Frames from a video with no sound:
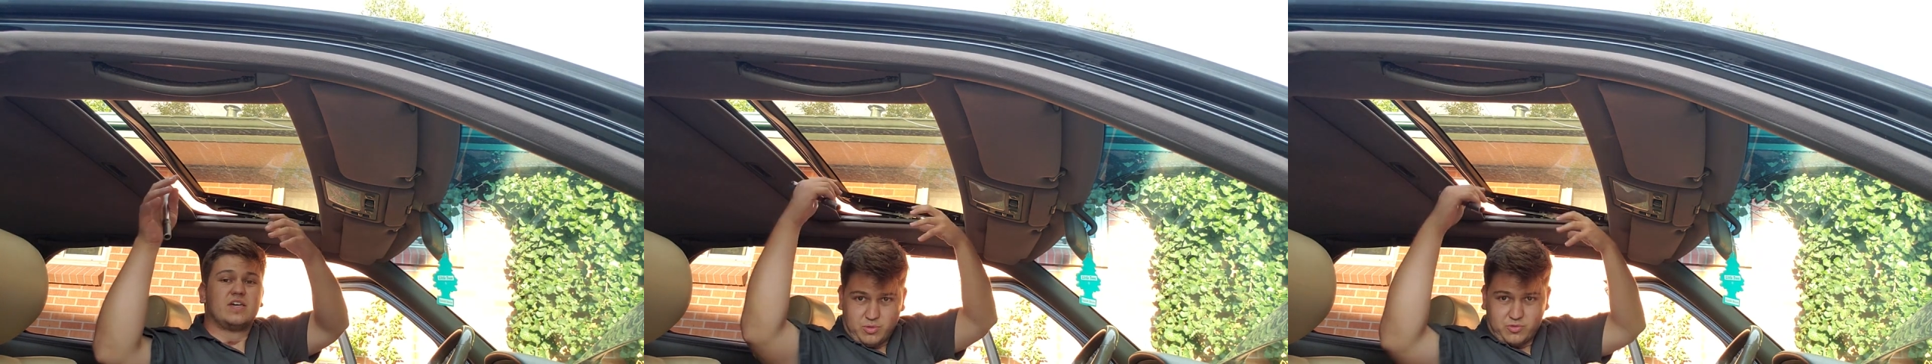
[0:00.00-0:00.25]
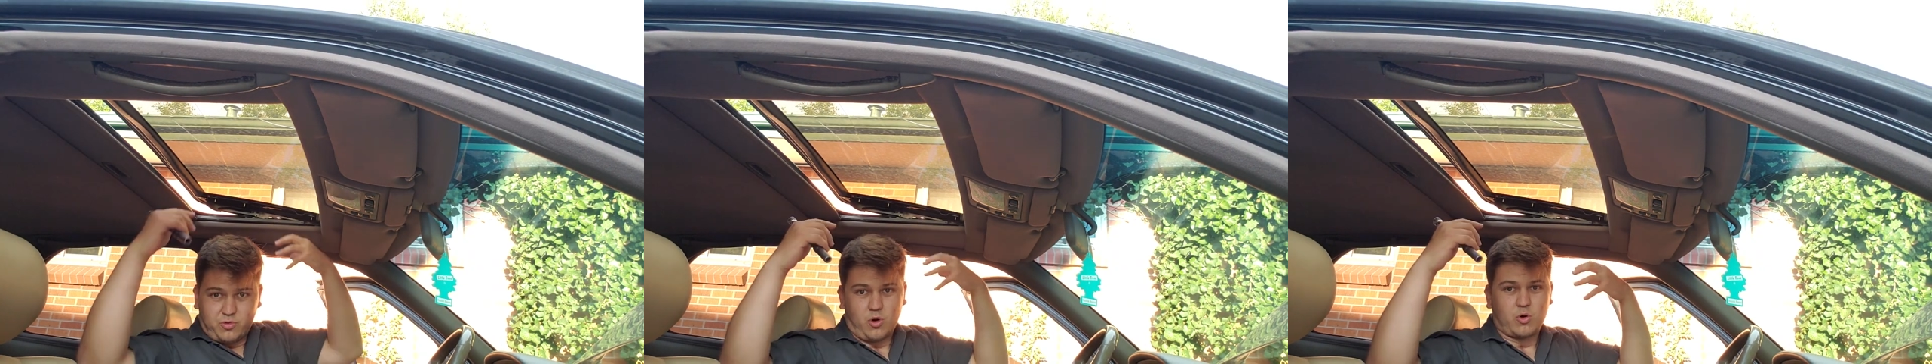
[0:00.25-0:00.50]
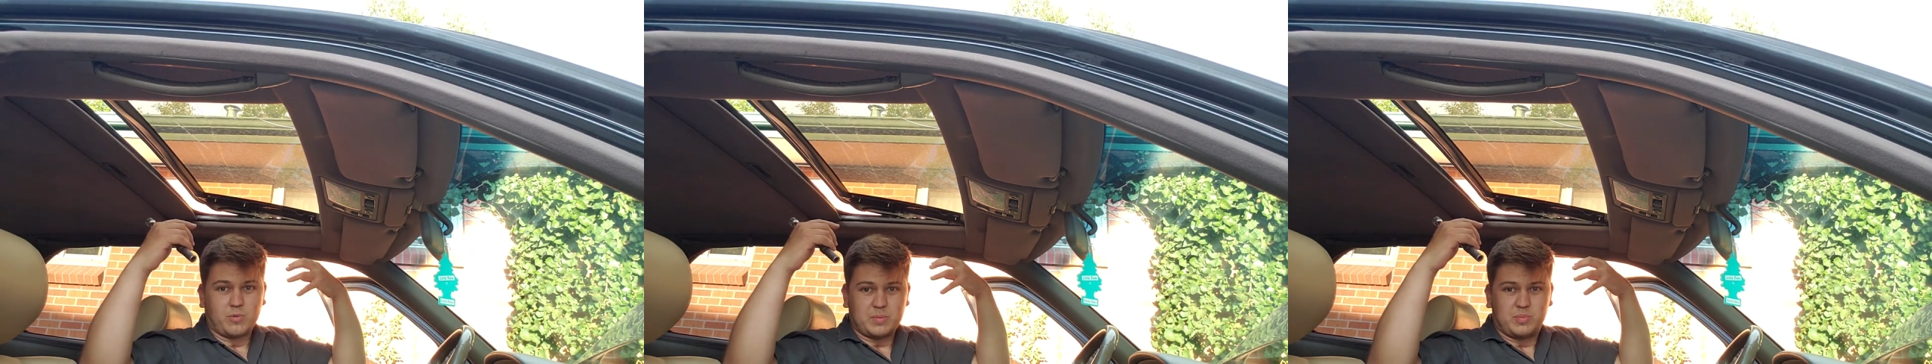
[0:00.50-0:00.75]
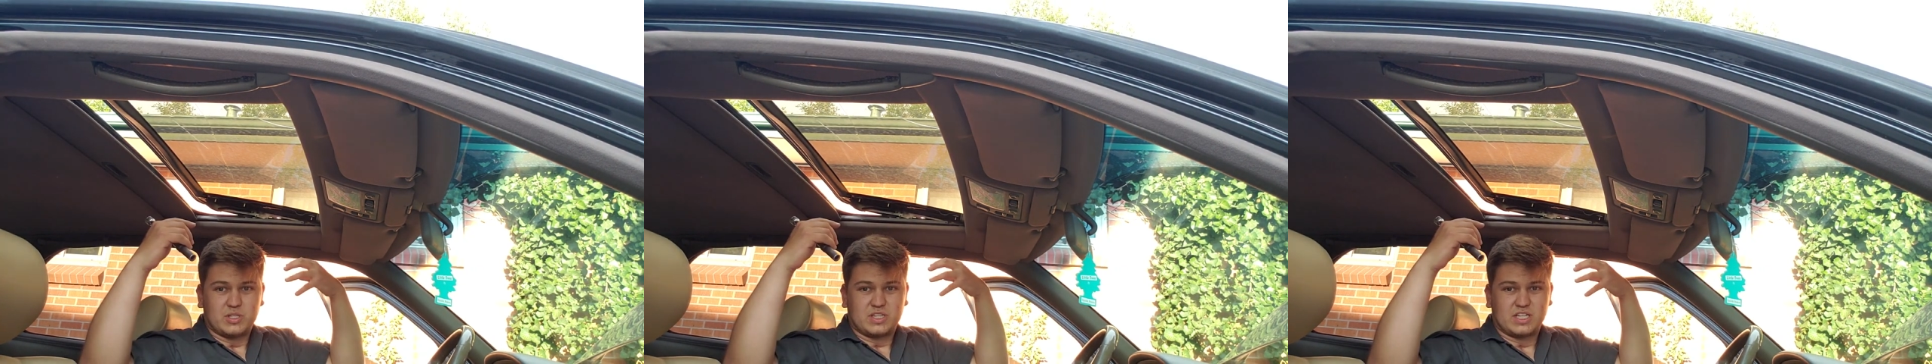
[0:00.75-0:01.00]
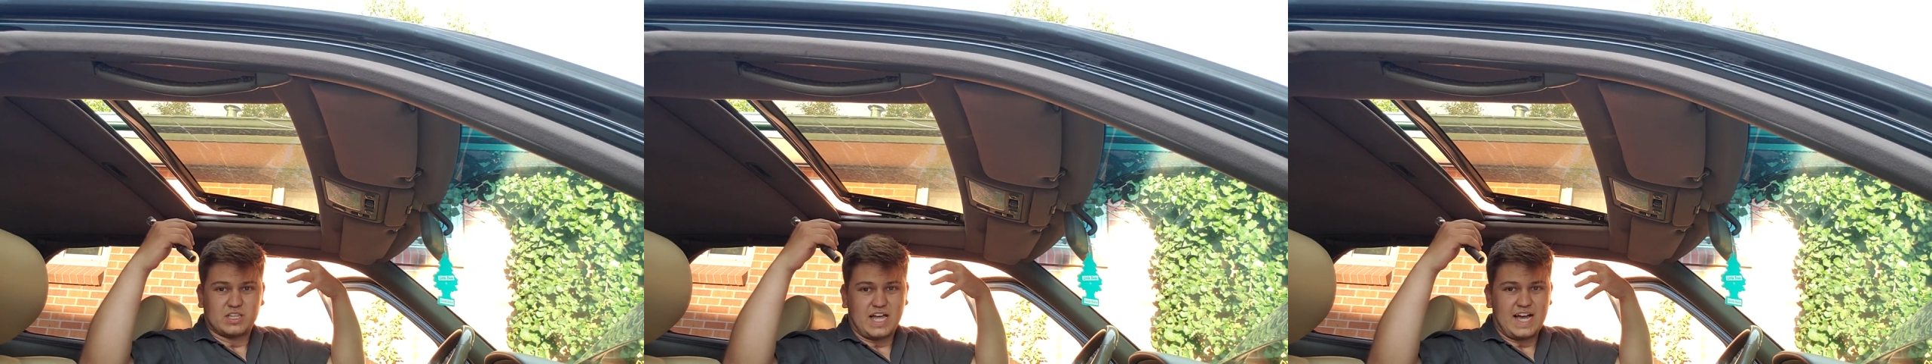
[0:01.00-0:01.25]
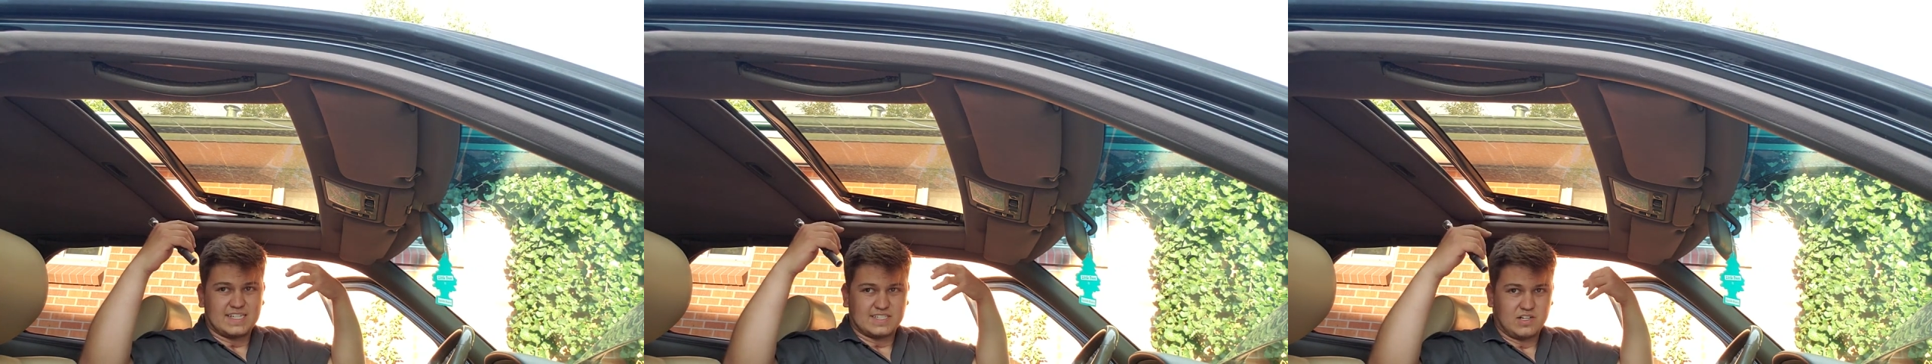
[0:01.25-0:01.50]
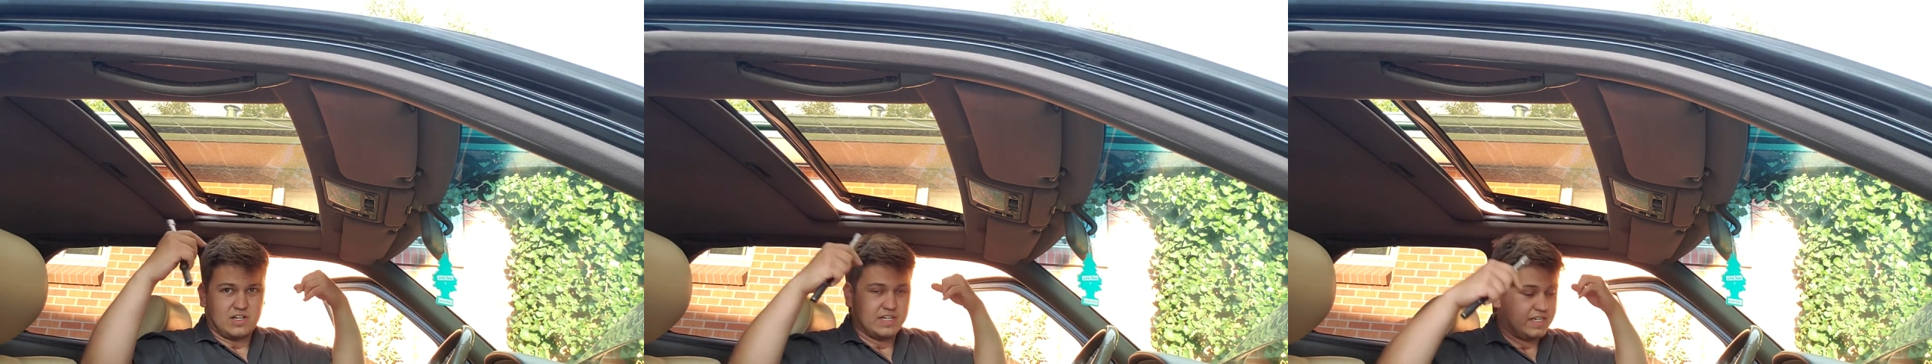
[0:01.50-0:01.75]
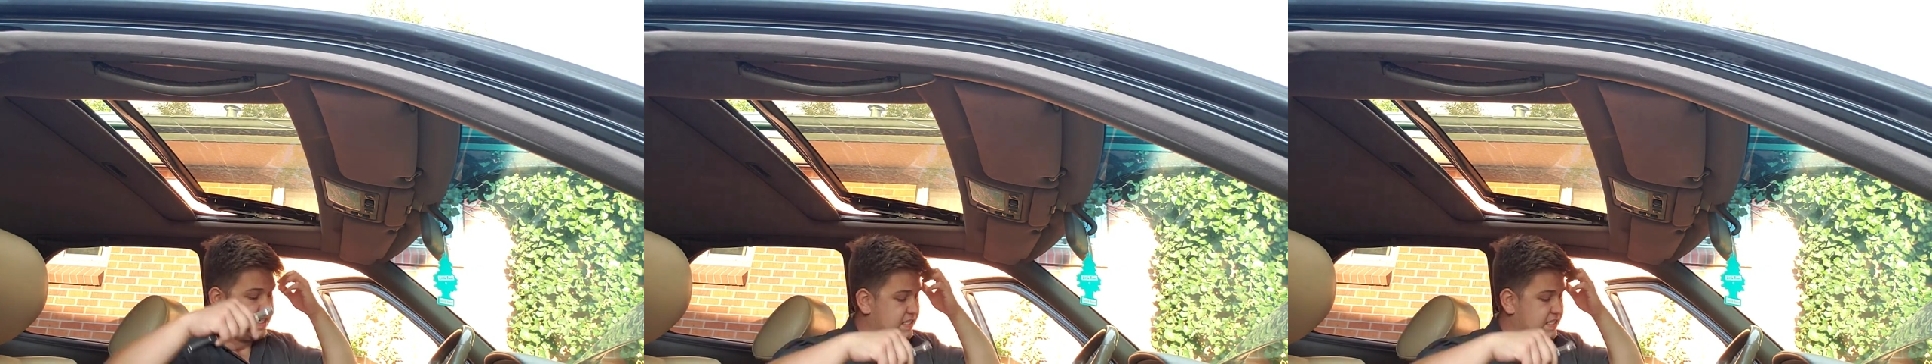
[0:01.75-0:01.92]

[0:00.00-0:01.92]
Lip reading: before we put the glass on.